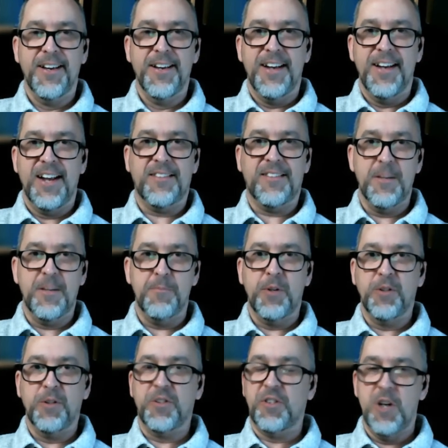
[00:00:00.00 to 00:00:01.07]
a
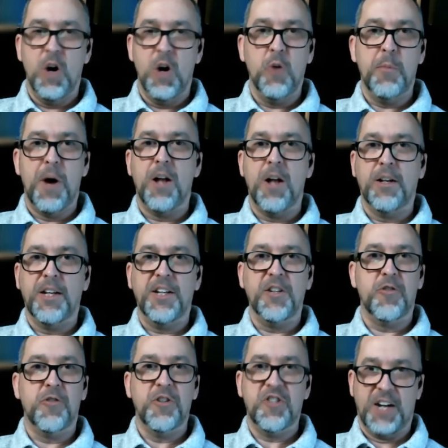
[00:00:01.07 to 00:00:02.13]
simple
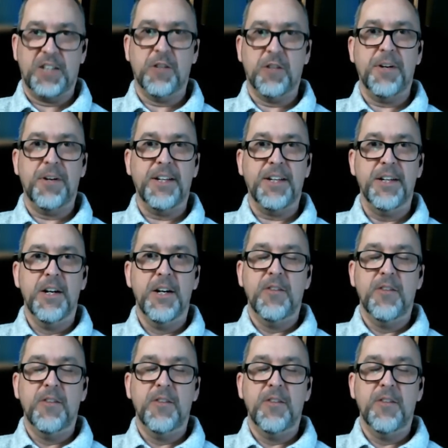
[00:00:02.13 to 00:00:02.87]
snowballing trajectory